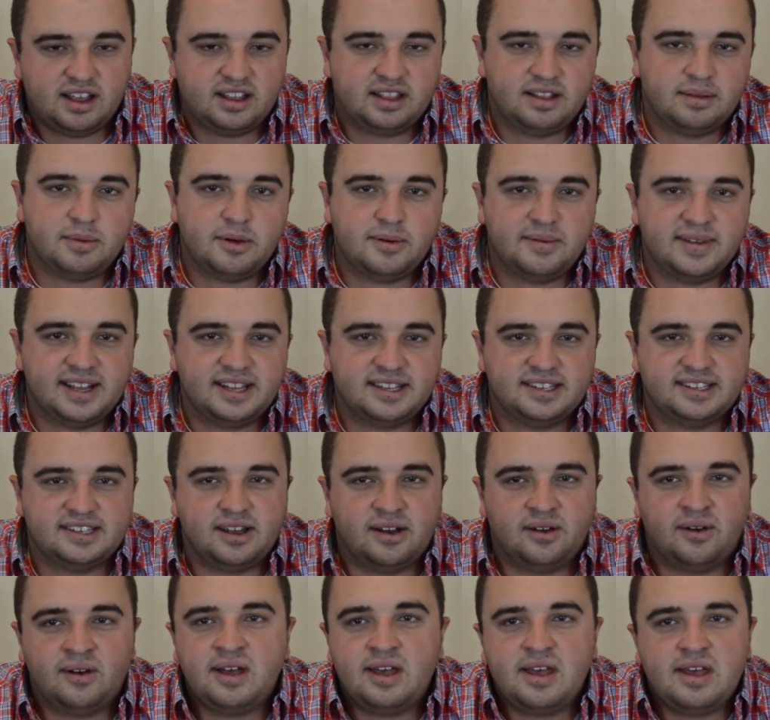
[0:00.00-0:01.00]
at the moment,
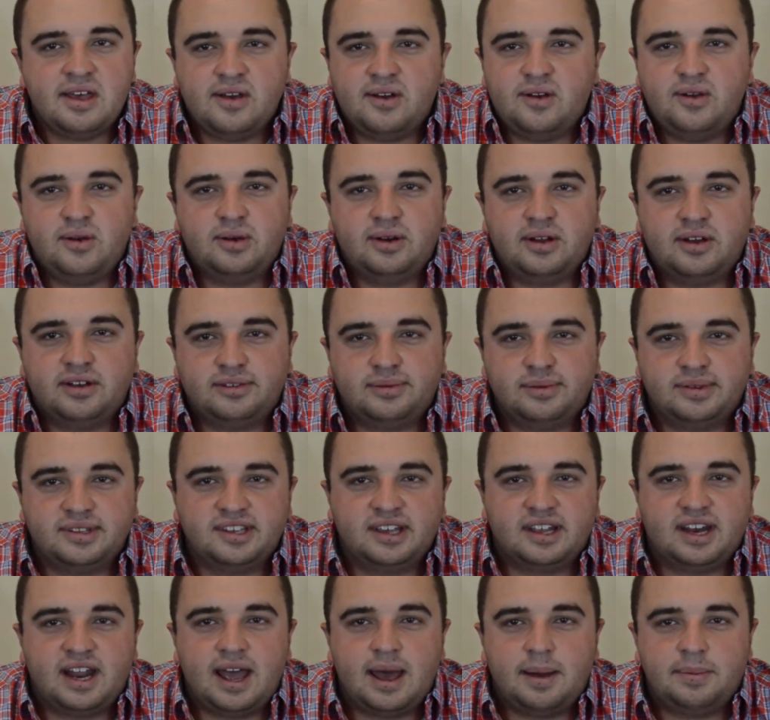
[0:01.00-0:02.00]
so who knows what's
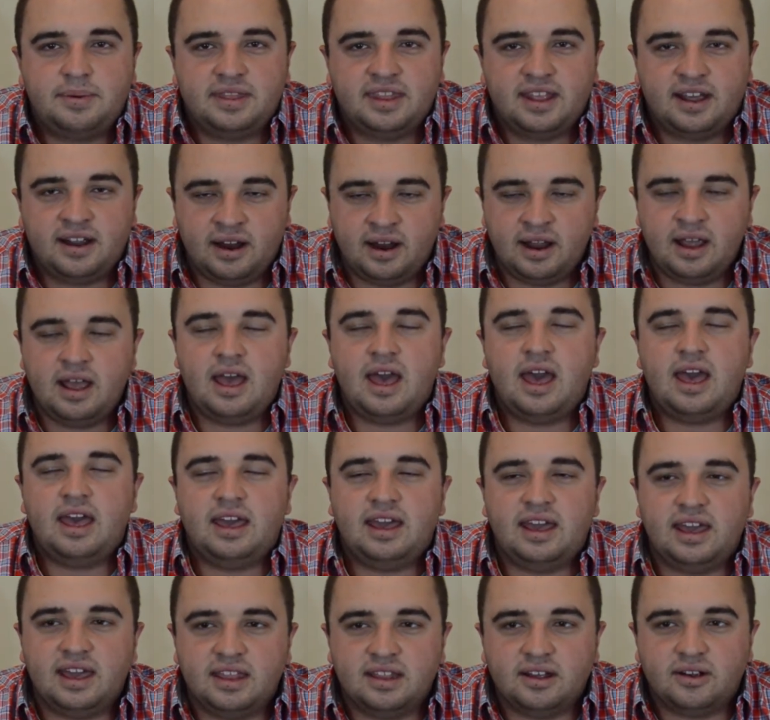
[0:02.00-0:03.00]
going to happen there.
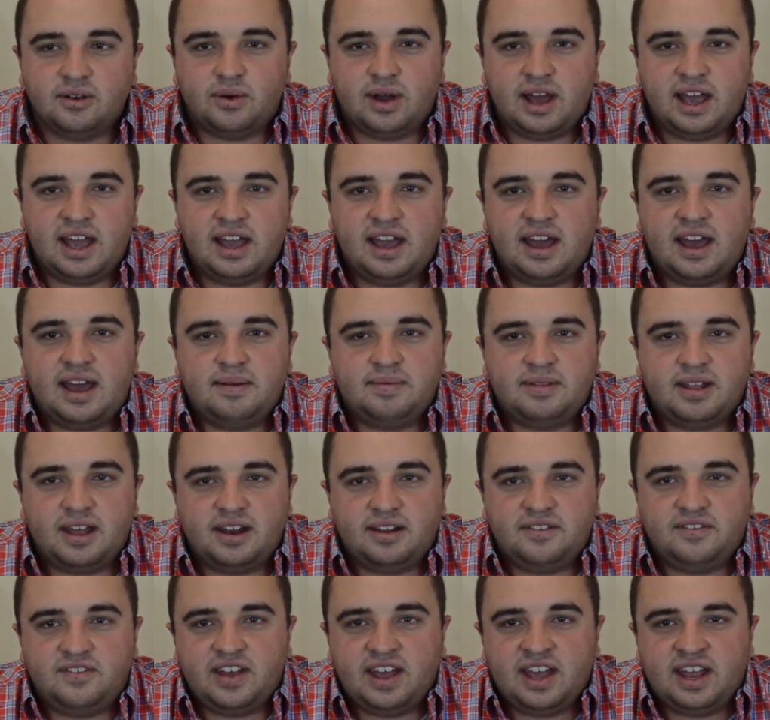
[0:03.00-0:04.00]
Either way, I'm not
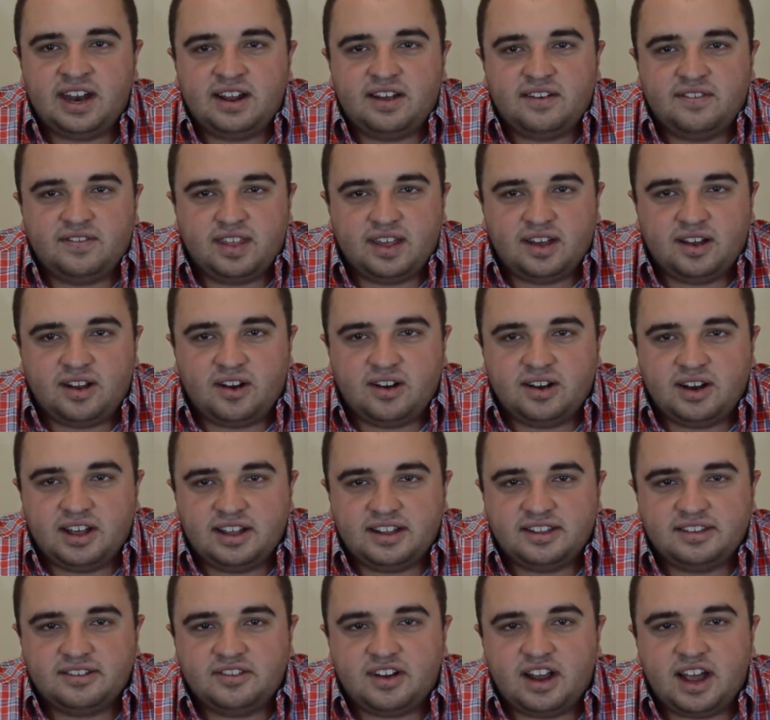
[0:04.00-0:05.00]
a fan of the
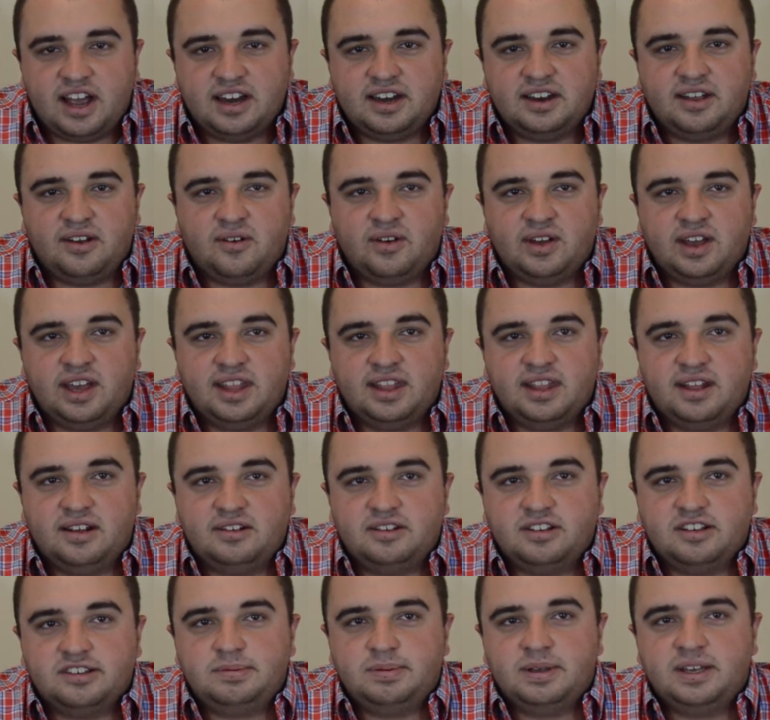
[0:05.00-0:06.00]
Guardians ride going in there
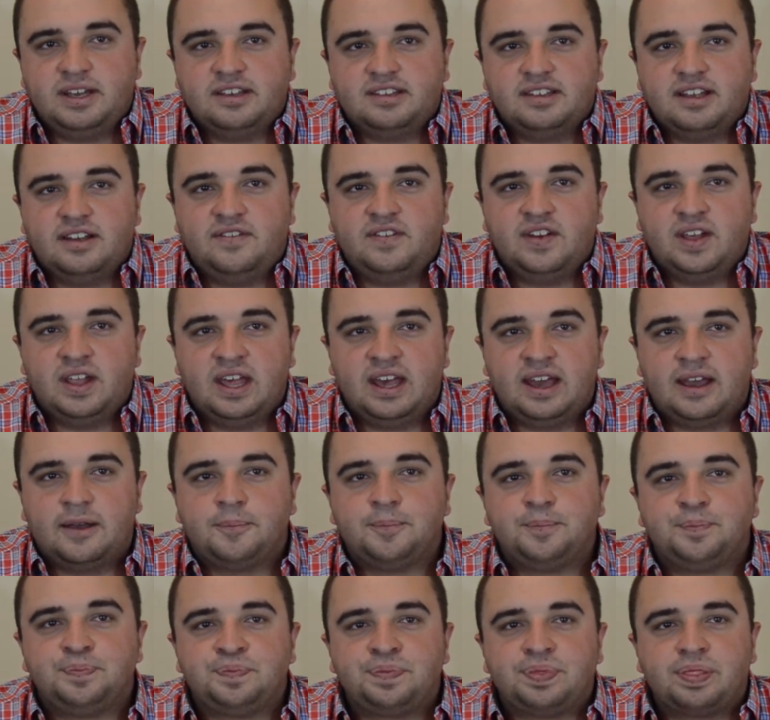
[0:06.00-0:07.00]
just because I feel like
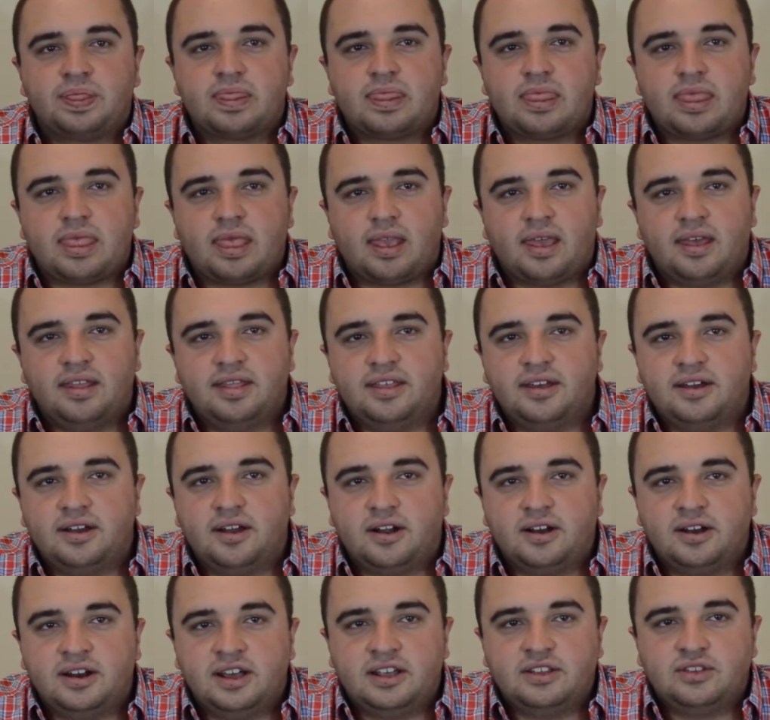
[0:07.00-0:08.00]
the
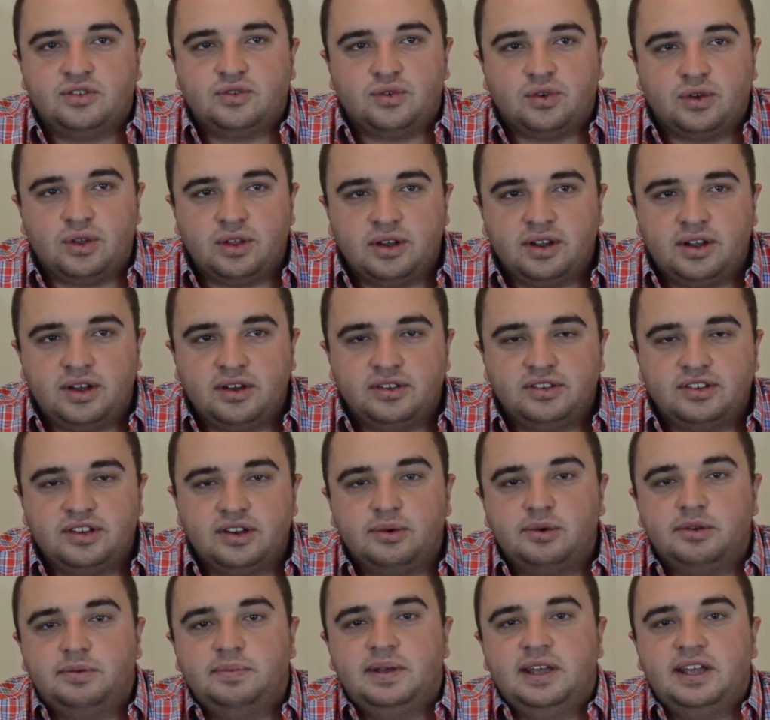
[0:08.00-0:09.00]
Guardians roller
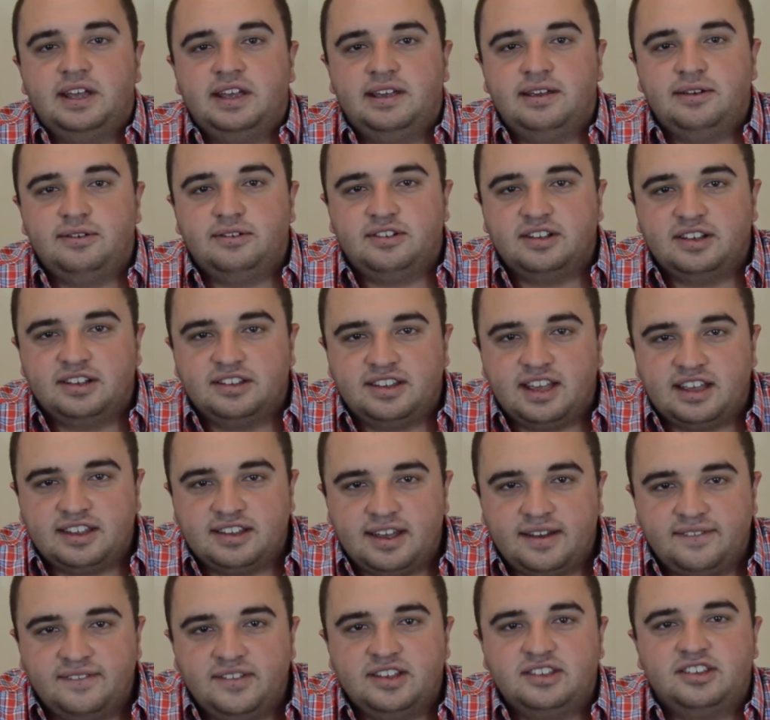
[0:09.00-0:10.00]
coaster would be a huge success,
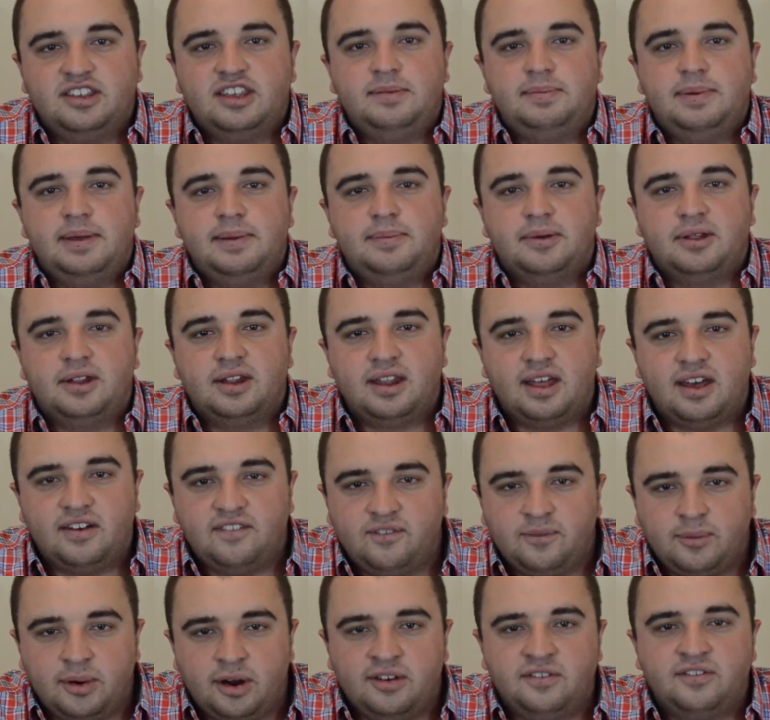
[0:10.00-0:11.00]
obviously. People
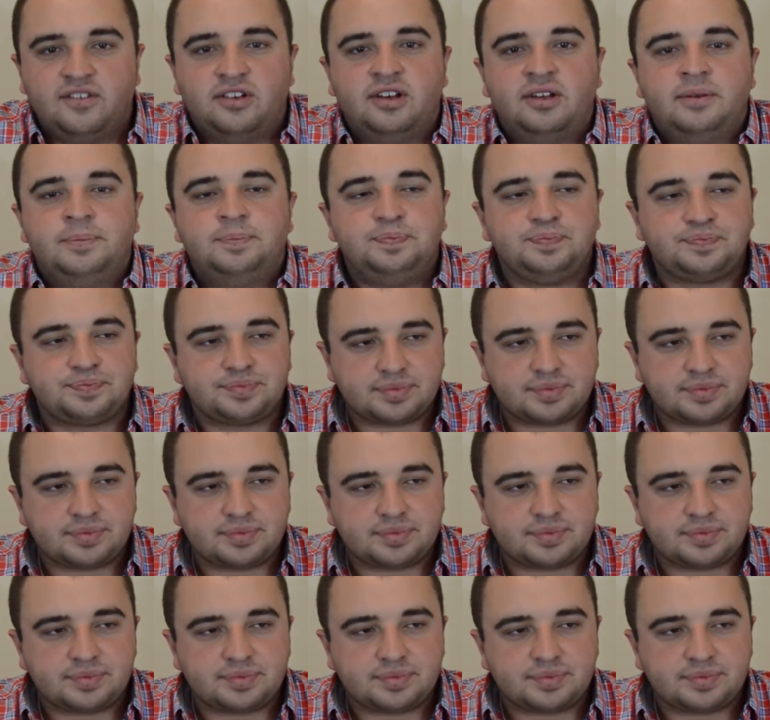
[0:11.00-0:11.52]
love Marvel,